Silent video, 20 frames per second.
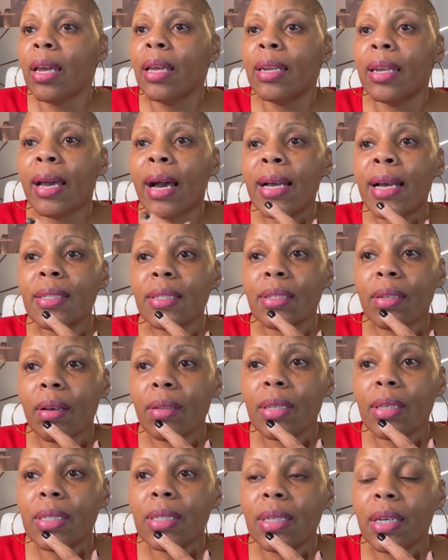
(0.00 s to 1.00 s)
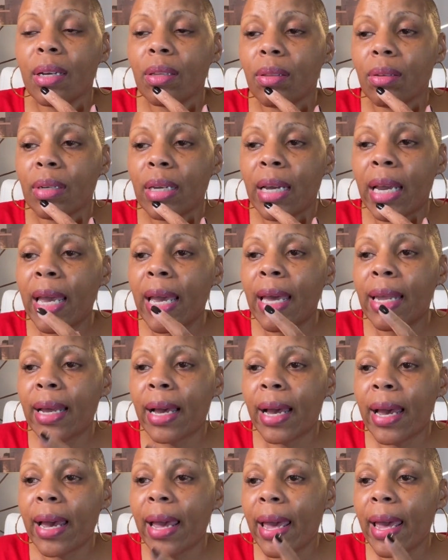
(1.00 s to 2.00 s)
Now, I saw this the other day and
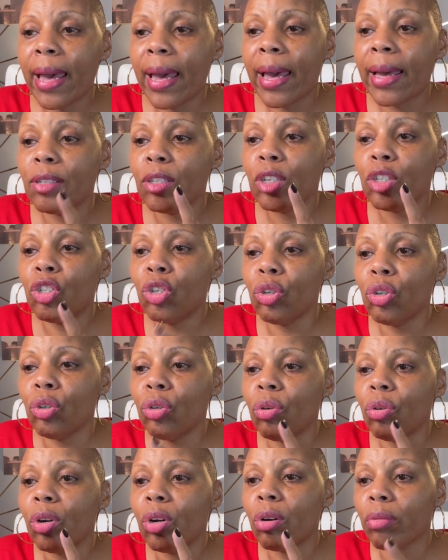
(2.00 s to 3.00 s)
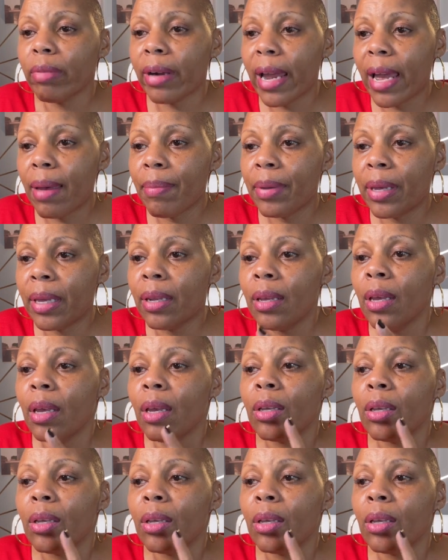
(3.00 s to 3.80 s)
I had to grab it.